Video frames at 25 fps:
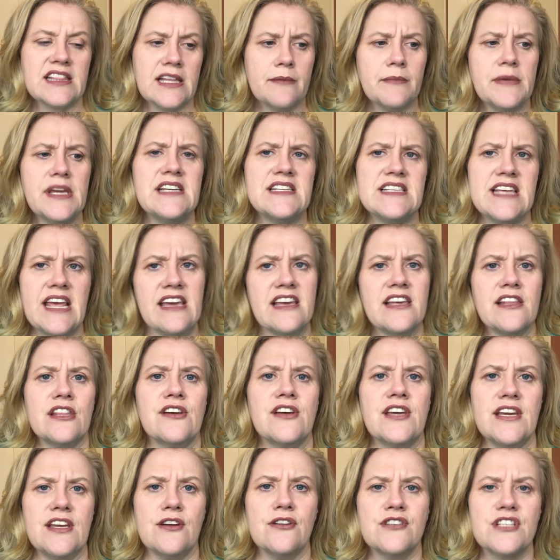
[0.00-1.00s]
let me take a
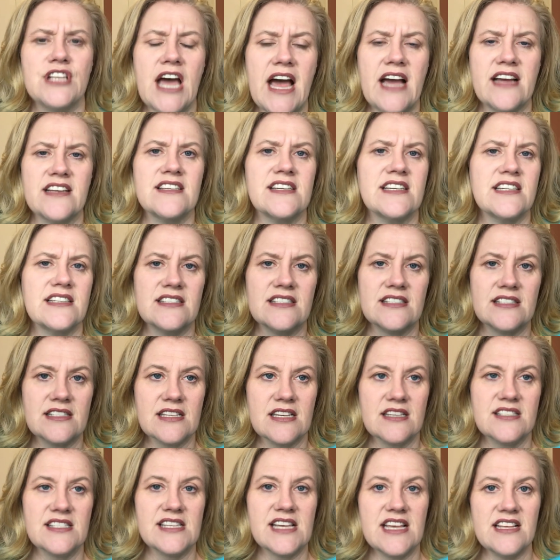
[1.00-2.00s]
look at your taxes
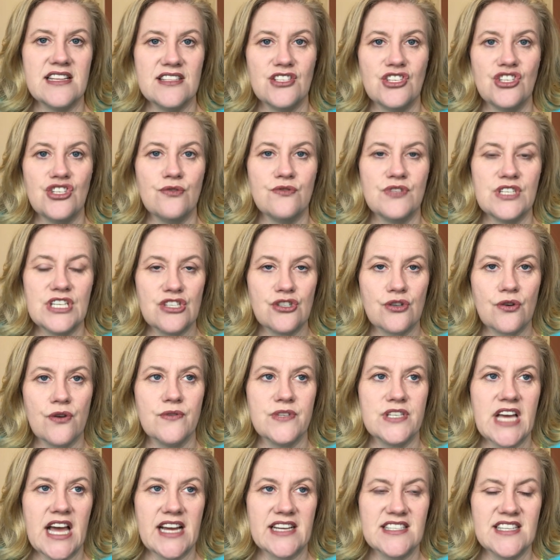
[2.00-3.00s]
since you did your own
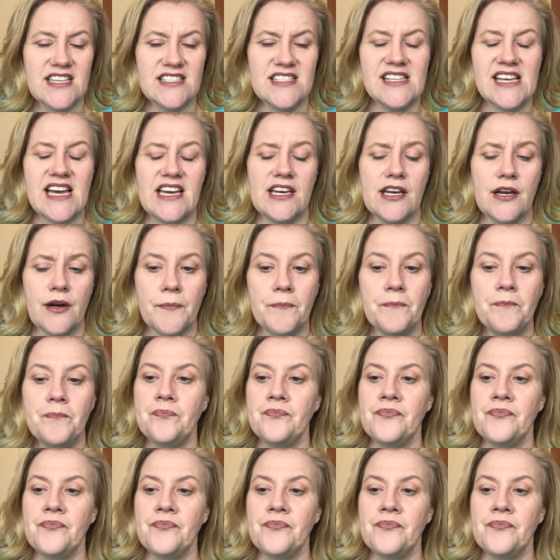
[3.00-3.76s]
taxes that year.